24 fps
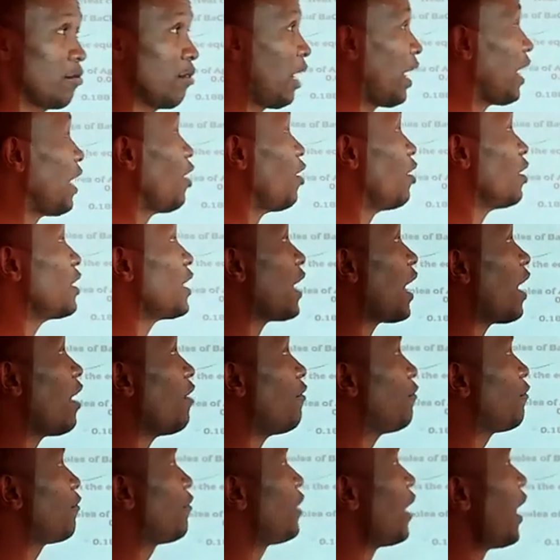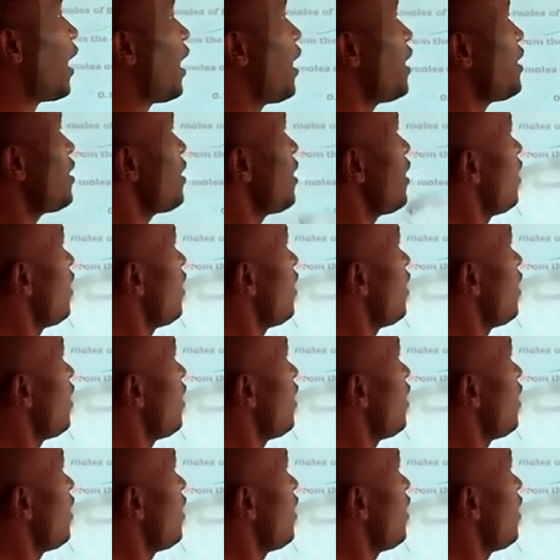I don't have that.